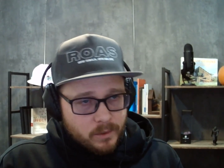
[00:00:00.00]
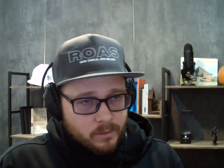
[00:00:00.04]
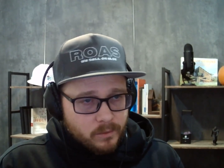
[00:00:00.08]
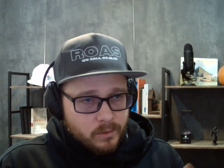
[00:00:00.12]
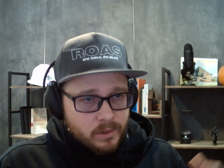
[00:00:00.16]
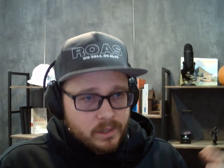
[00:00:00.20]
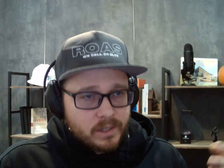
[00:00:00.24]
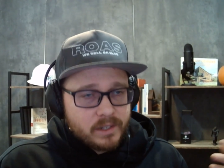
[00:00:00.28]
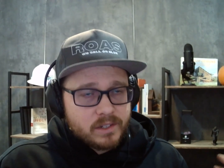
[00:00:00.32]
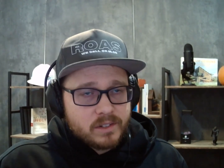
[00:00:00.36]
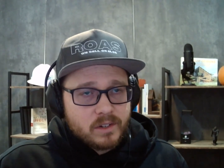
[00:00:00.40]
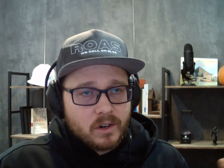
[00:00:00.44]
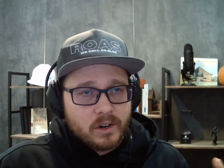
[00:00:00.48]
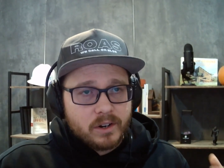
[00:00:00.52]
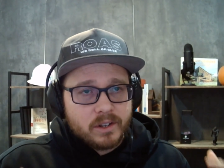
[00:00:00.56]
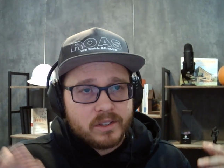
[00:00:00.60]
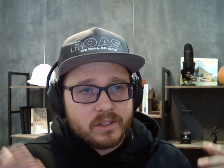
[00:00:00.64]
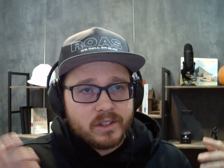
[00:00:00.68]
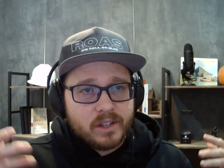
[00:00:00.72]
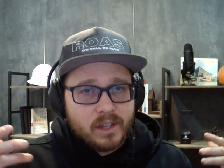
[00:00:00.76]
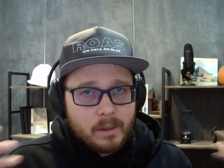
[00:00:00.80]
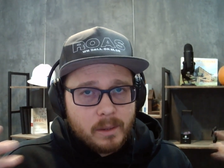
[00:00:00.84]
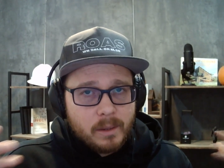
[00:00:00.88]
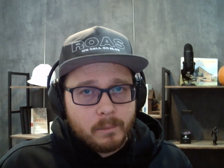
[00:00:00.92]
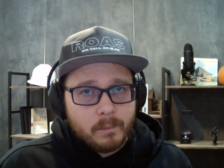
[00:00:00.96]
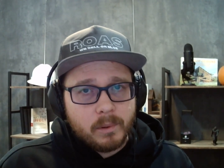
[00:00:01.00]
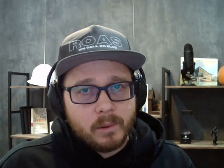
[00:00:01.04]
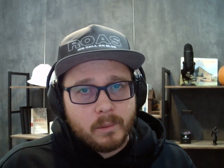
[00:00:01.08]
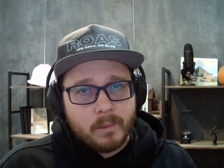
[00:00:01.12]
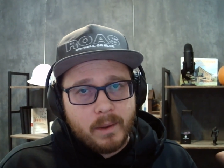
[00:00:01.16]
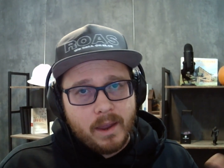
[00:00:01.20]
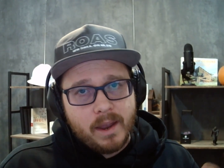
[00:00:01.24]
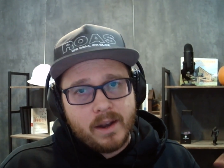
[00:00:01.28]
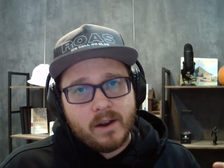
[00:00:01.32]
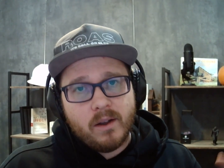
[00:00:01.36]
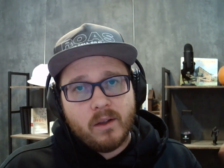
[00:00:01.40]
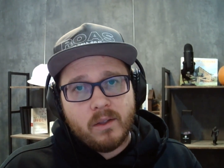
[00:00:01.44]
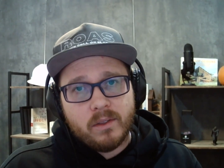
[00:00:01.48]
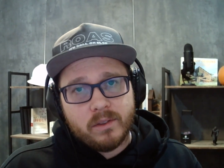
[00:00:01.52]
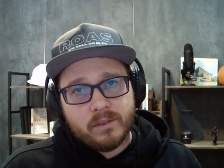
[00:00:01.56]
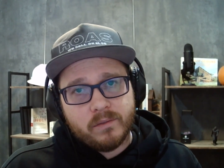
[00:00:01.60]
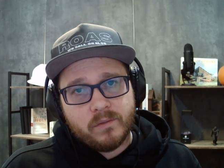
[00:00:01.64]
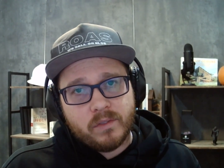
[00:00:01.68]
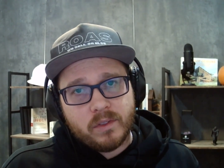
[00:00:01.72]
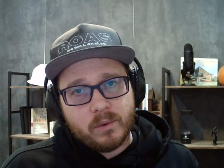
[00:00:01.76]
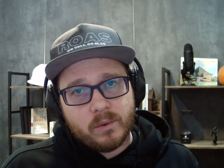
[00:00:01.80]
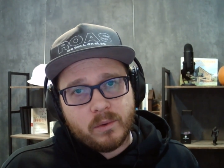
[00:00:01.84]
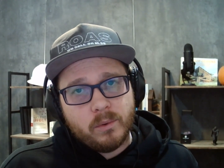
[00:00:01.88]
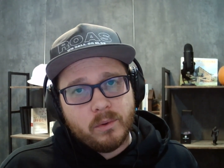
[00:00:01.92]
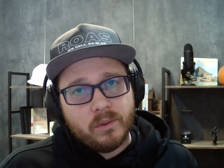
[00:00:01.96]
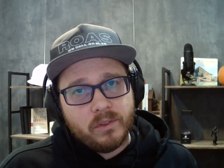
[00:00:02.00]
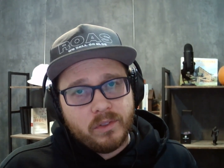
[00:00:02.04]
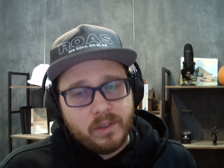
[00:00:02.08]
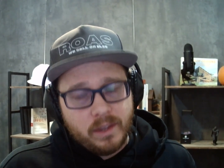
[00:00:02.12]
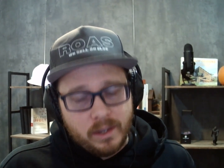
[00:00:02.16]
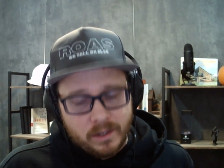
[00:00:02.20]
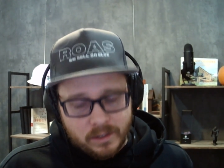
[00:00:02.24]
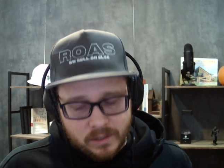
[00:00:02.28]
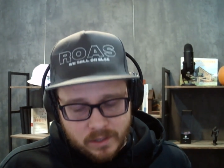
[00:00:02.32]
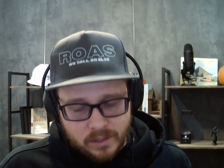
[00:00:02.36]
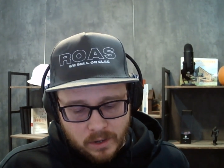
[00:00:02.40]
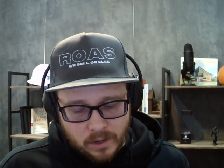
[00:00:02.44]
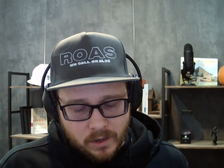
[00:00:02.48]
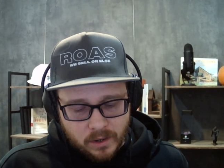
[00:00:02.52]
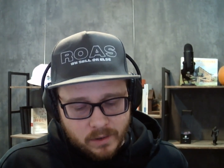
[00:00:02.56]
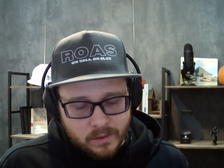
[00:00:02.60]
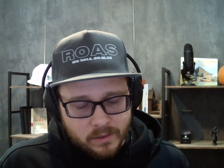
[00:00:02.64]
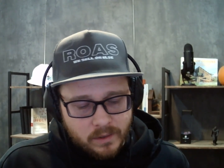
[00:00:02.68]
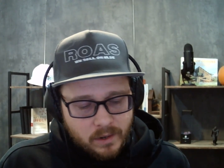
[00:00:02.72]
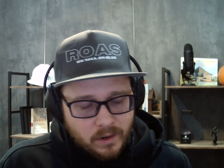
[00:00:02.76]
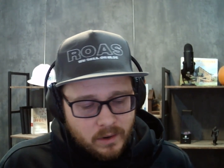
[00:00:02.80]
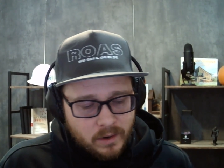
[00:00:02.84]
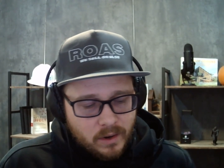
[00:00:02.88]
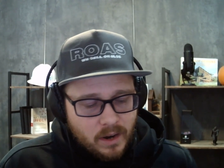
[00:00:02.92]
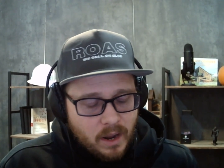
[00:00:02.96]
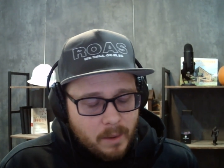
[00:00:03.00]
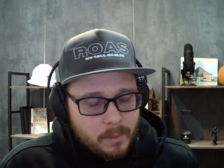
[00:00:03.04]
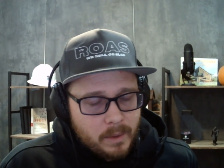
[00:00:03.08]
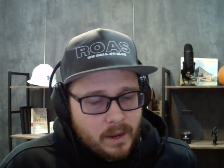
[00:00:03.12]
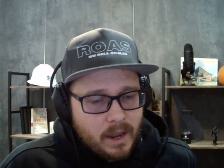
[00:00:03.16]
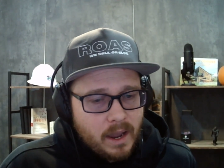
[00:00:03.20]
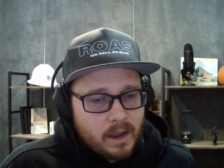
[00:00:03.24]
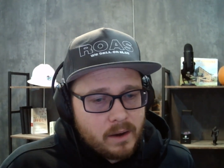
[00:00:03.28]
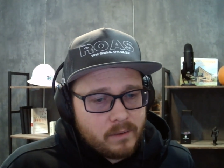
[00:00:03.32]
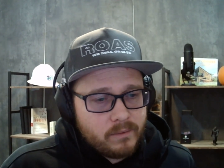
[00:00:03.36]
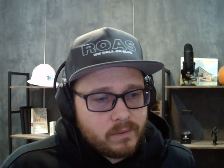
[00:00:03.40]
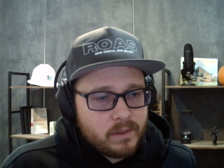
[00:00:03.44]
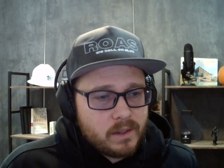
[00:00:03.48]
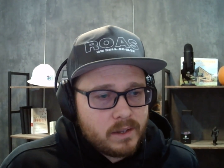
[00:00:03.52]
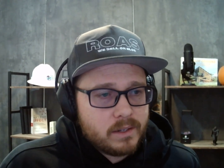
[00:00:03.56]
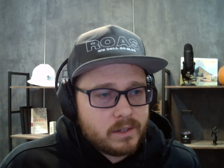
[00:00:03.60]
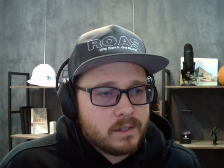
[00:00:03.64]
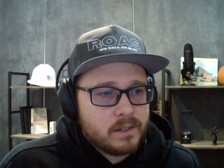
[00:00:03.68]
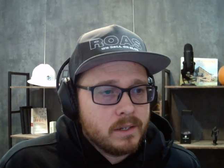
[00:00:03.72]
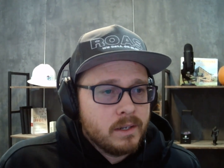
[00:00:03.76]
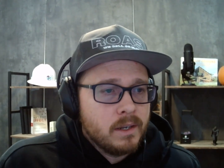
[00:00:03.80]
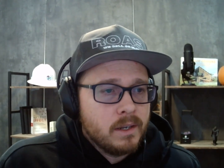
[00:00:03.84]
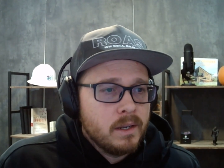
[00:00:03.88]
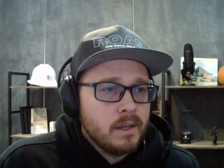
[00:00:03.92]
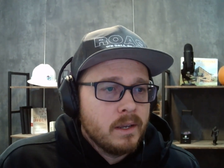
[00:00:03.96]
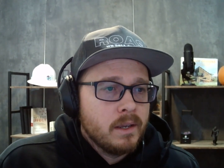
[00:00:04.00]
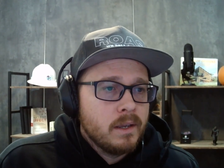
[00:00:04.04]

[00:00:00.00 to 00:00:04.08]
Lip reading: really starting to implement all of the cool things that are coming out of this.